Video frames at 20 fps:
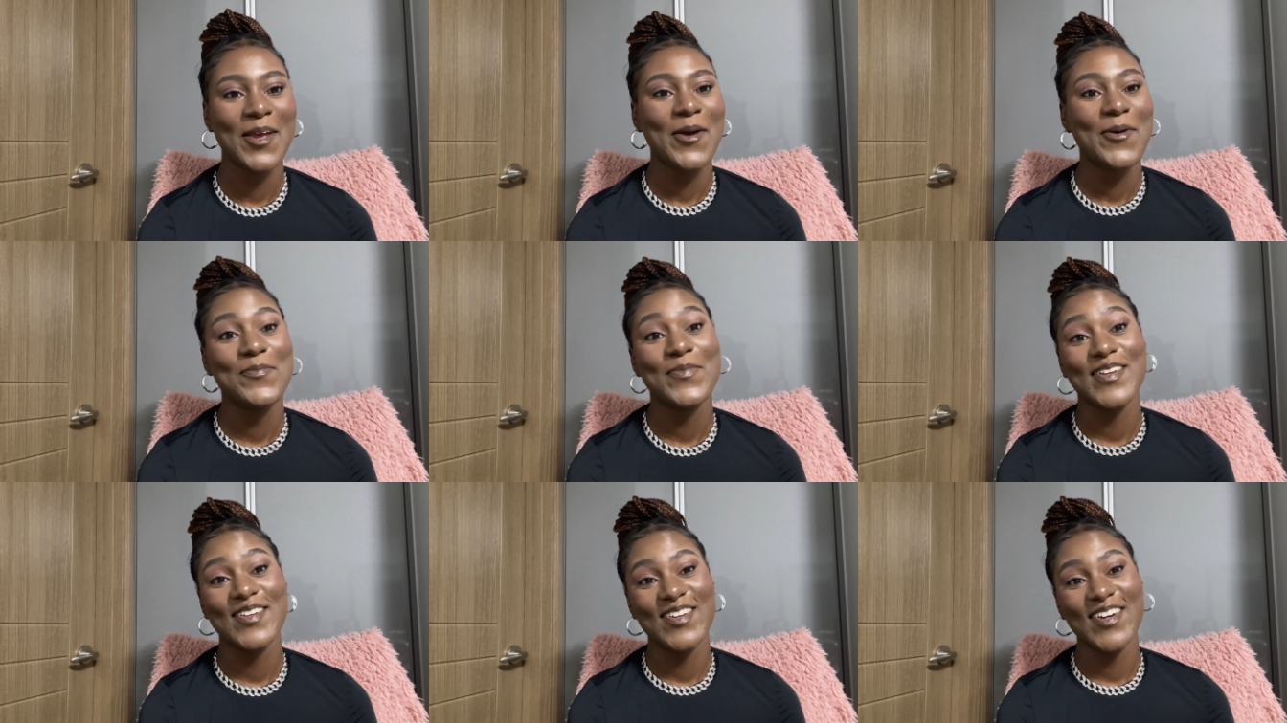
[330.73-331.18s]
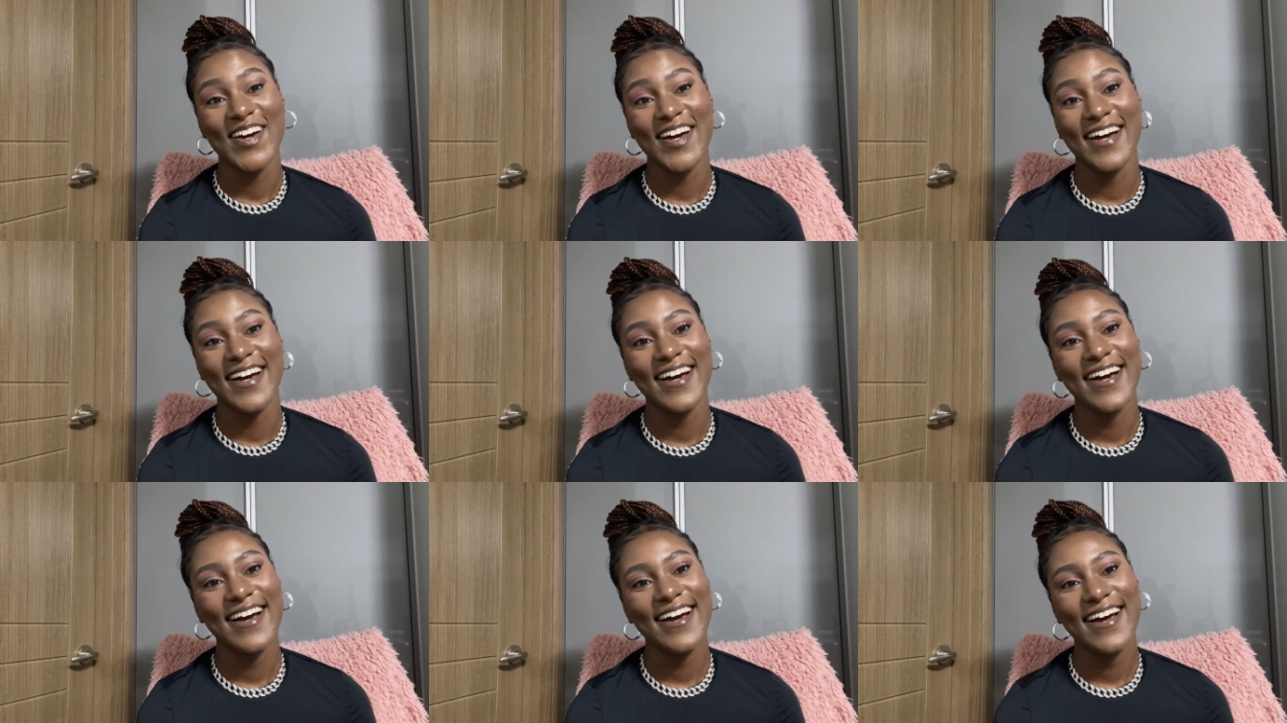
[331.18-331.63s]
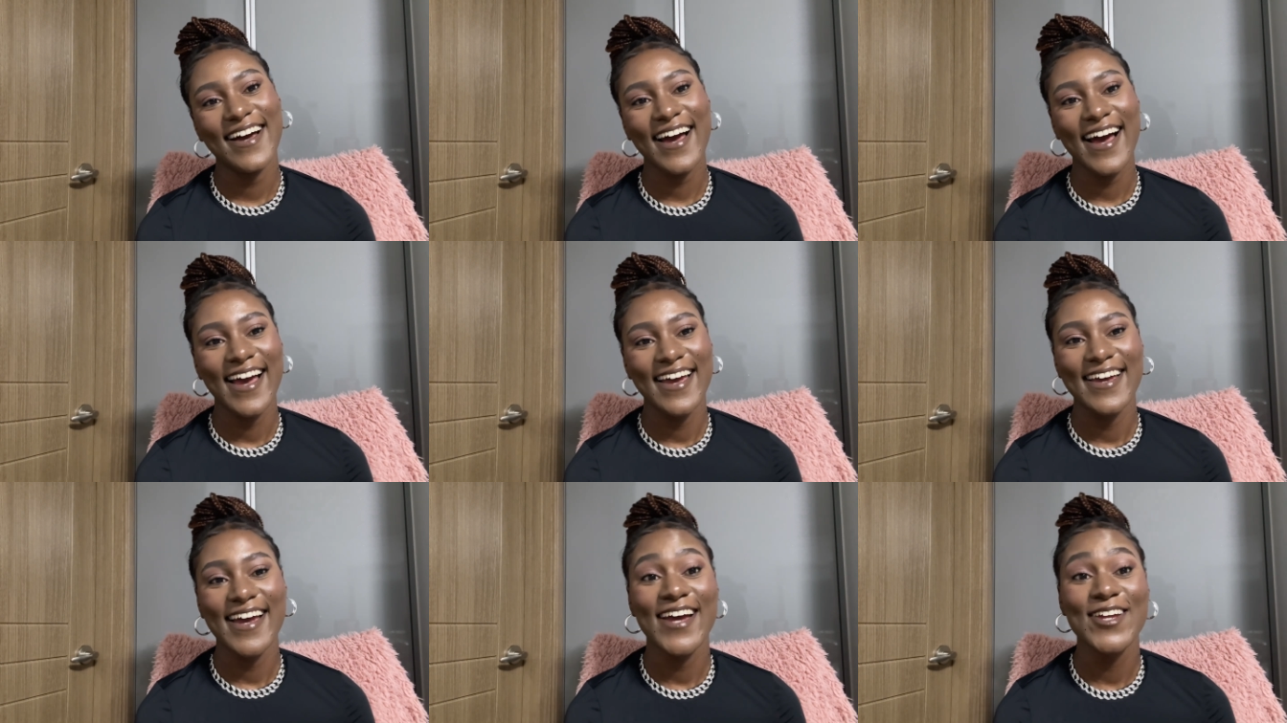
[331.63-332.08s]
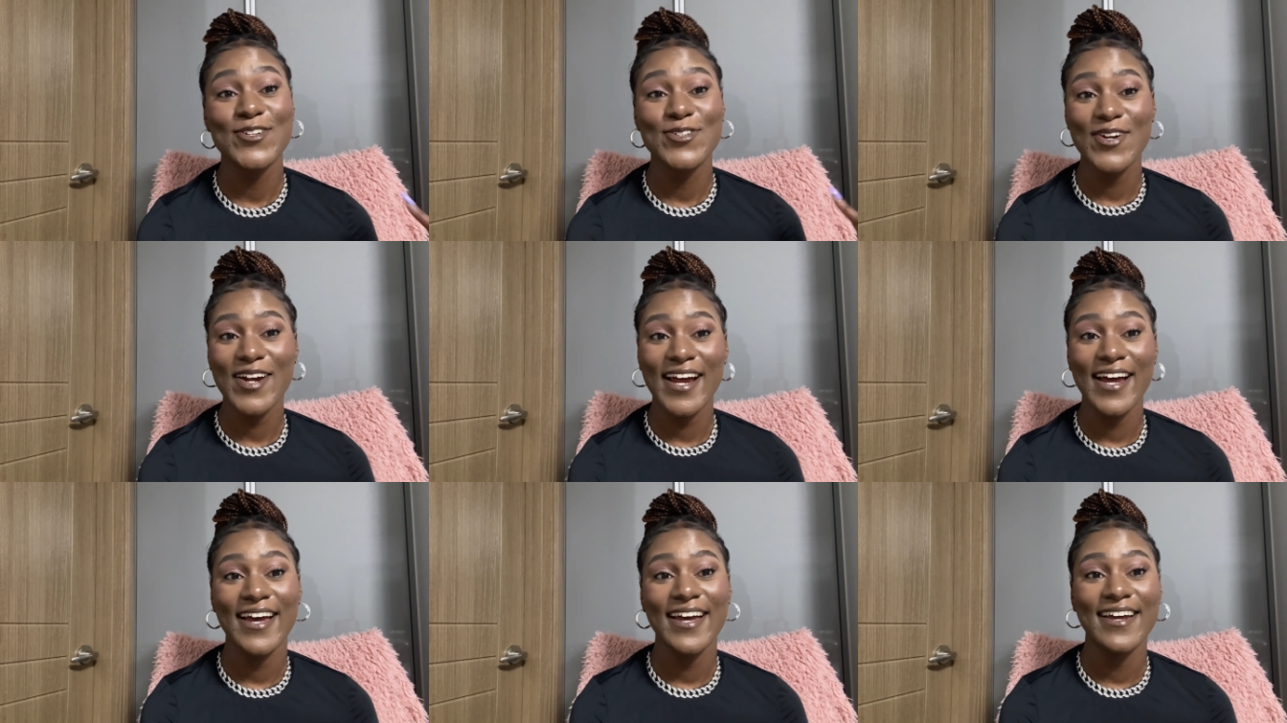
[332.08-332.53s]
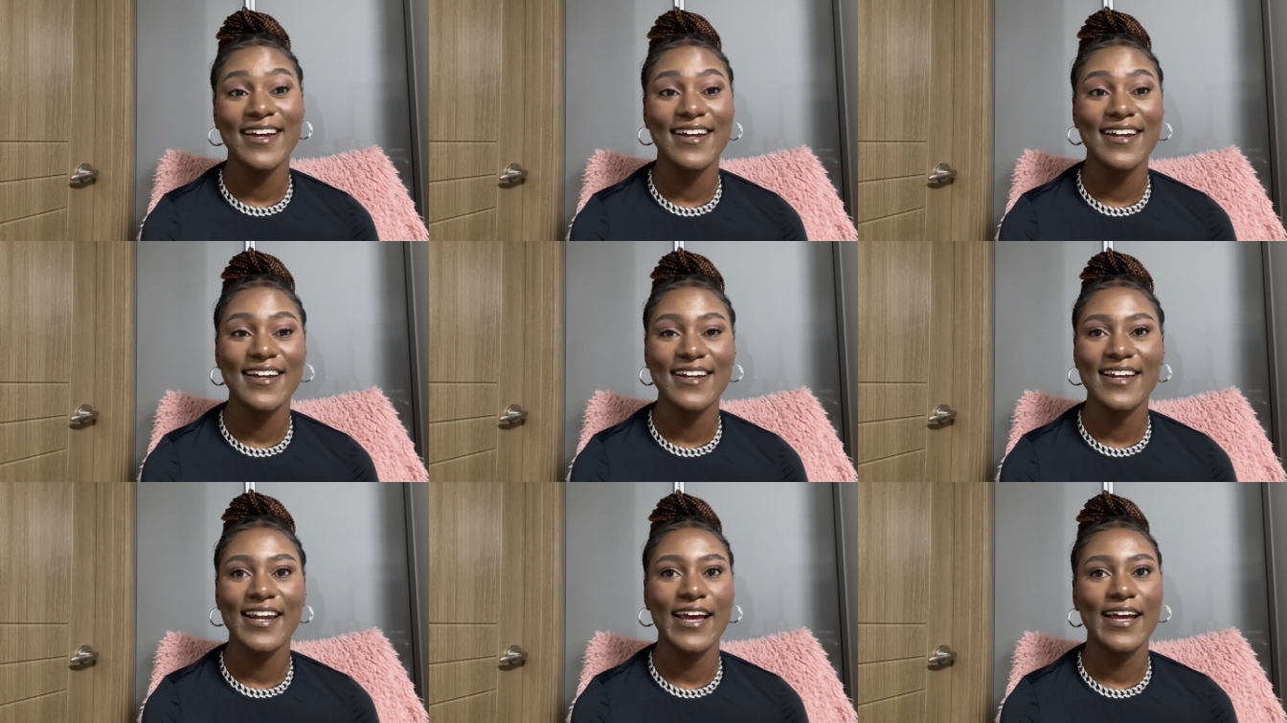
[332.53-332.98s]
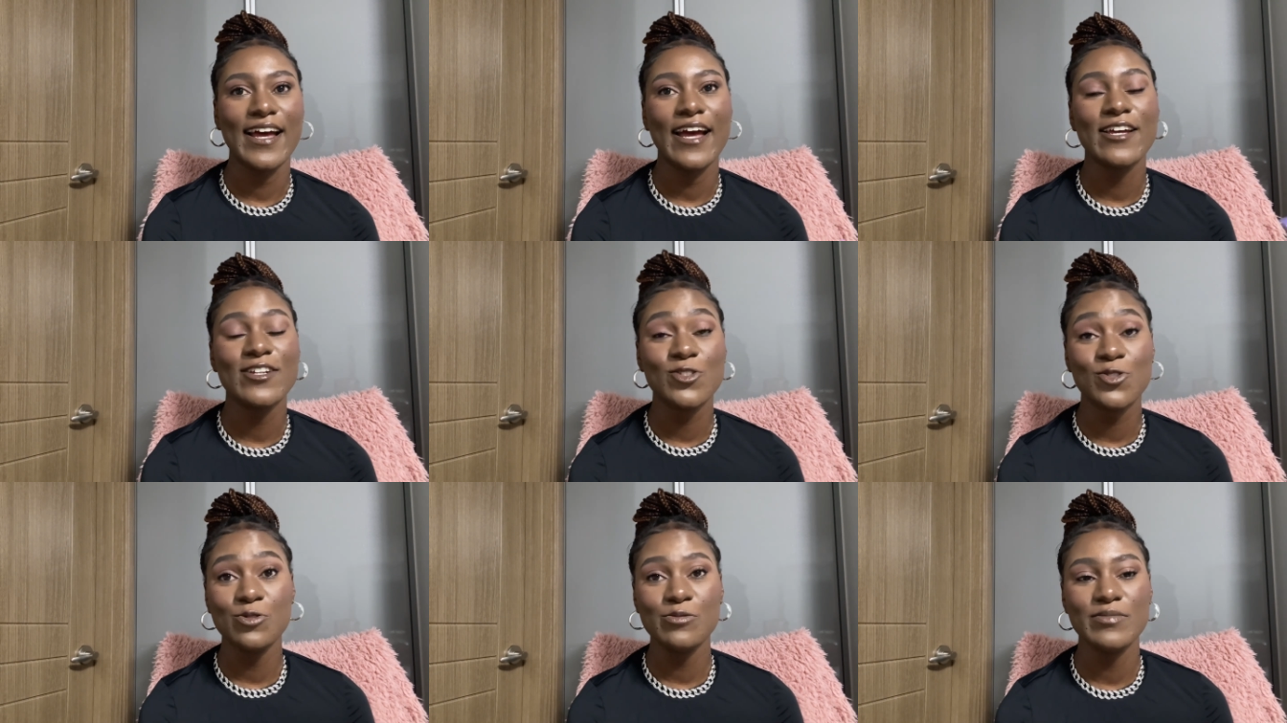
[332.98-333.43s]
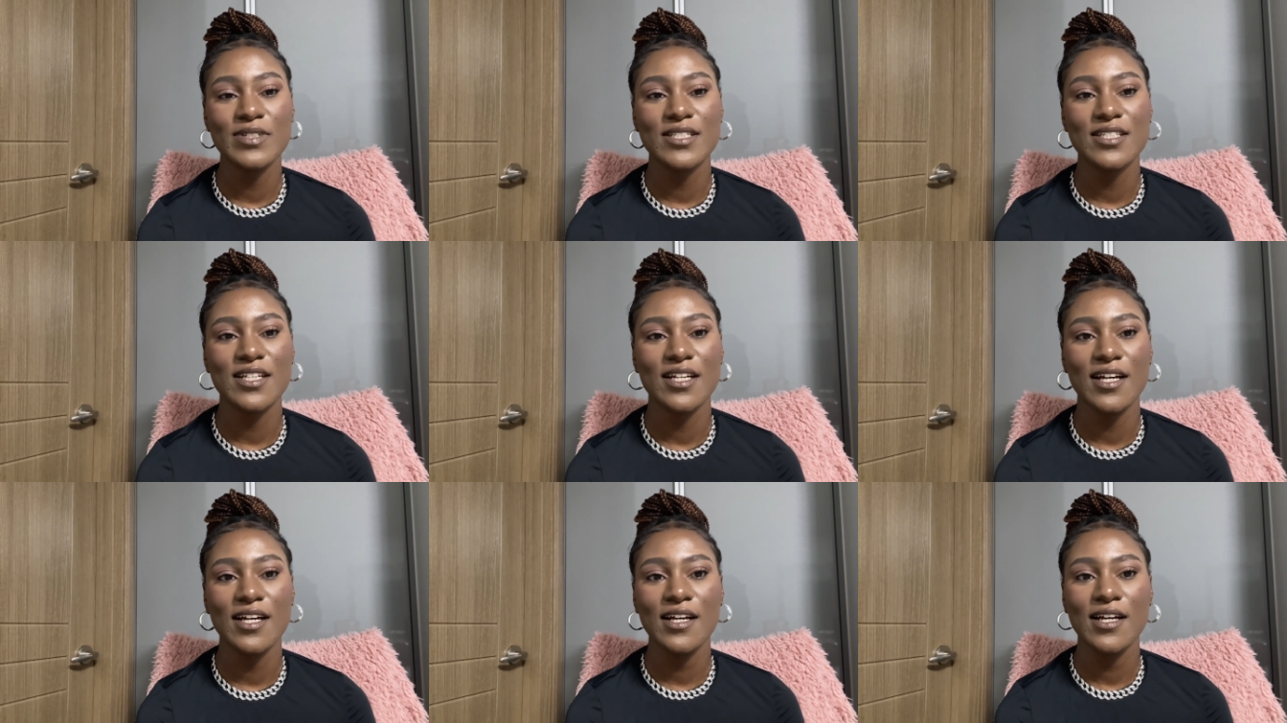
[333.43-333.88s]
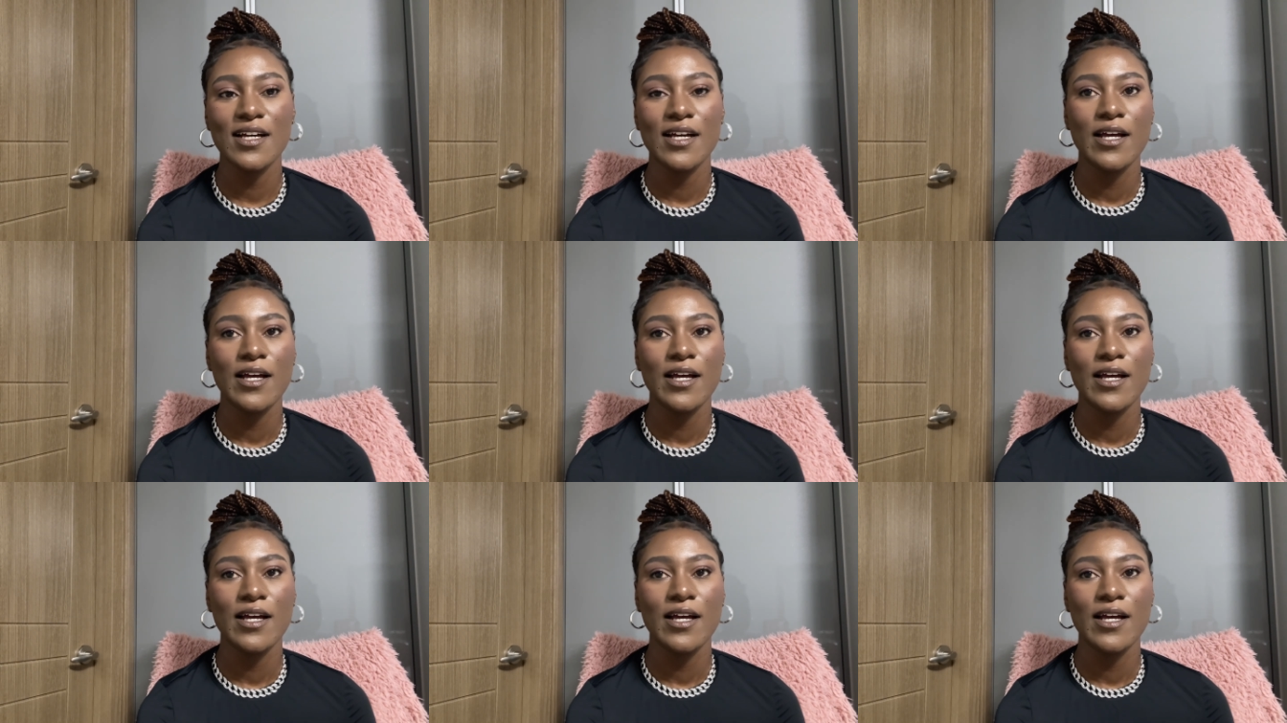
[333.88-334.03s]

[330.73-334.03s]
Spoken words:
But yeah, I try, like I do miss her,